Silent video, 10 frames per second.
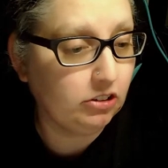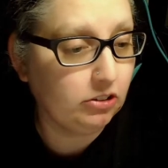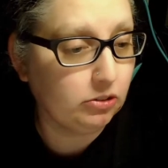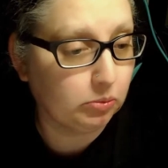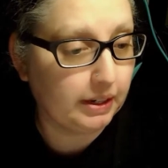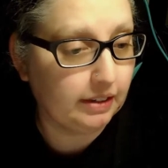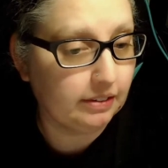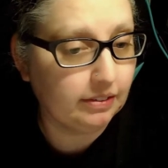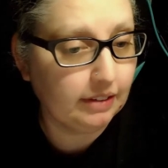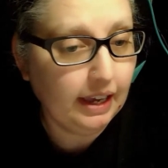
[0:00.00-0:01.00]
his
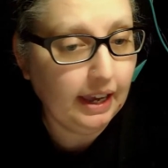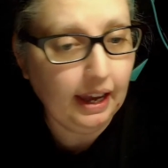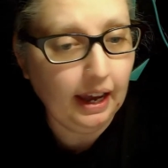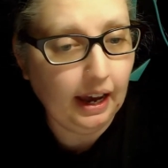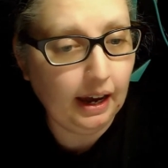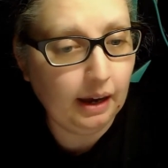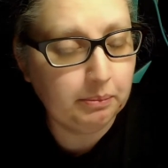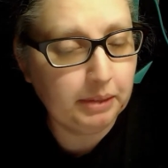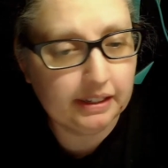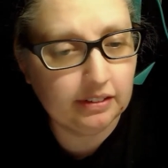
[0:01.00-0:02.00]
wrist
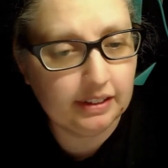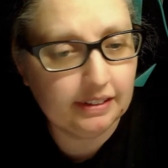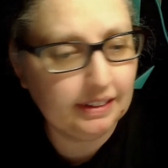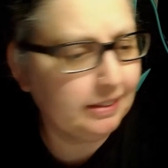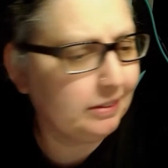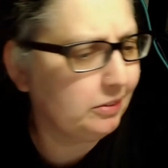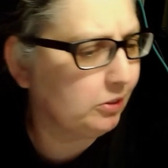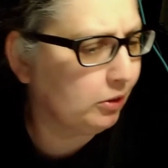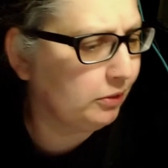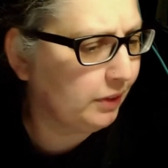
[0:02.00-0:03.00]
because he thinks his
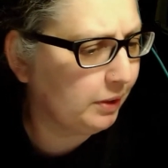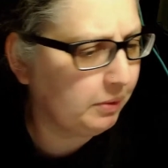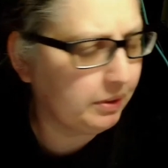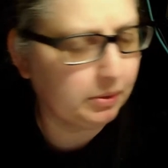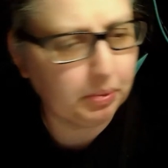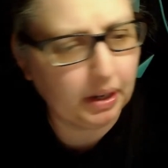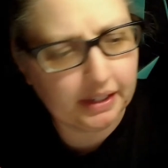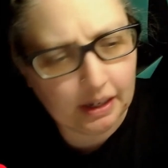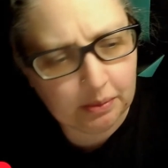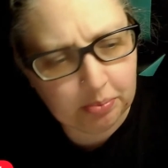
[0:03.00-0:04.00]
girlfriend wants to break
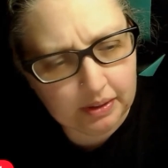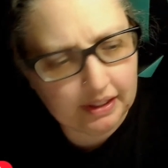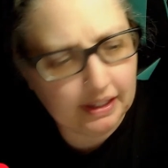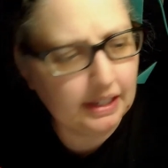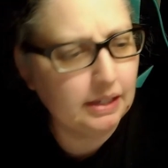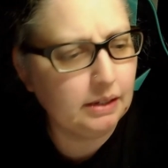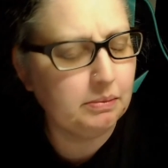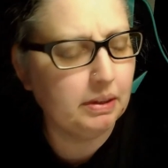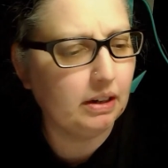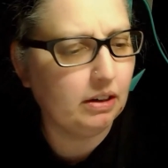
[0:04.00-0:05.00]
up with him
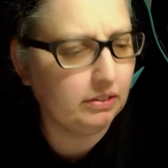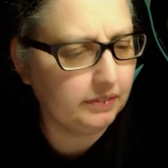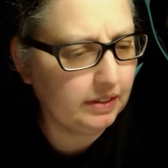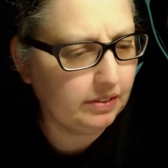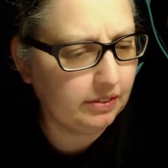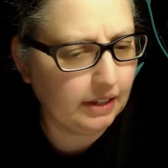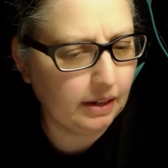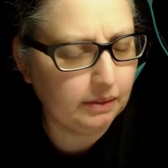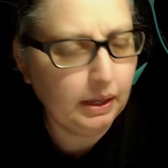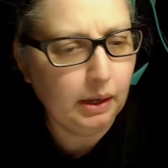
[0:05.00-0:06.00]
and all this
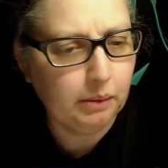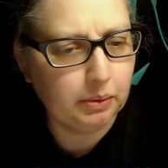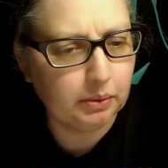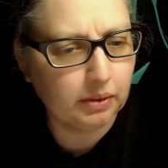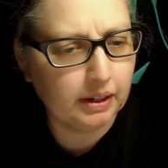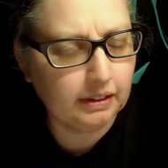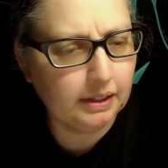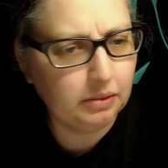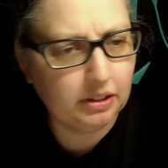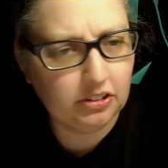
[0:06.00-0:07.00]
stuff. But really,
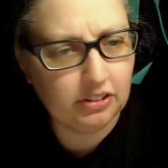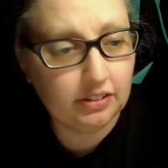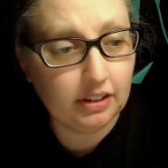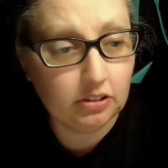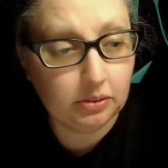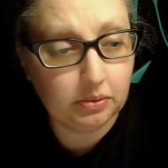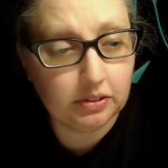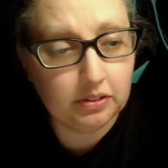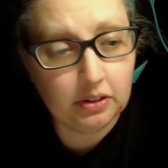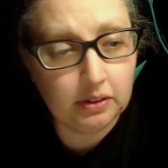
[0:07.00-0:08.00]
what she said she was
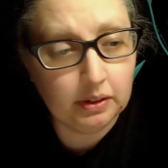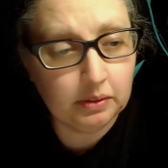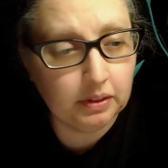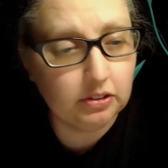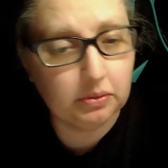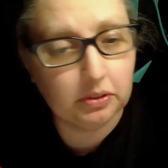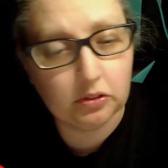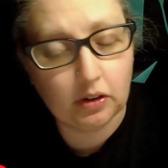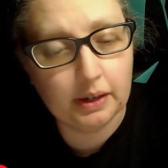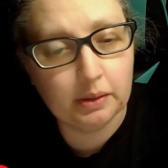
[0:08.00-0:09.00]
doing was she was
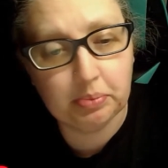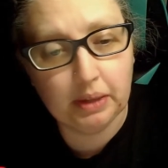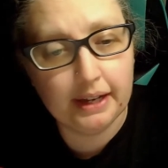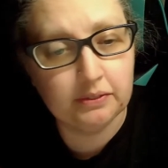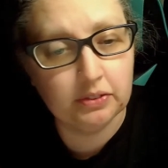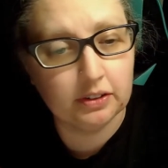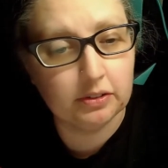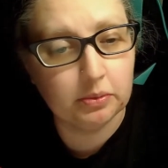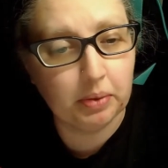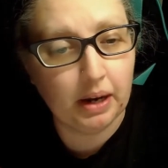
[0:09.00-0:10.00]
trying to plan for his
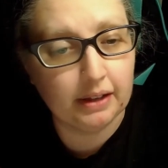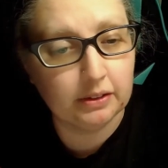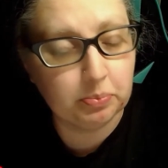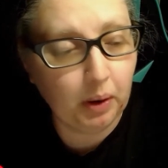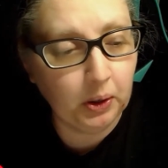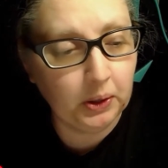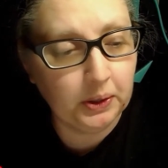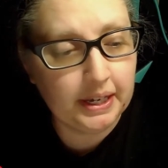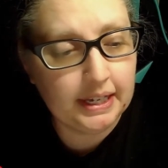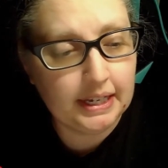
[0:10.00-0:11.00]
surprise
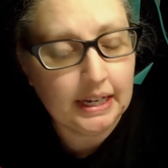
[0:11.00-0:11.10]
party.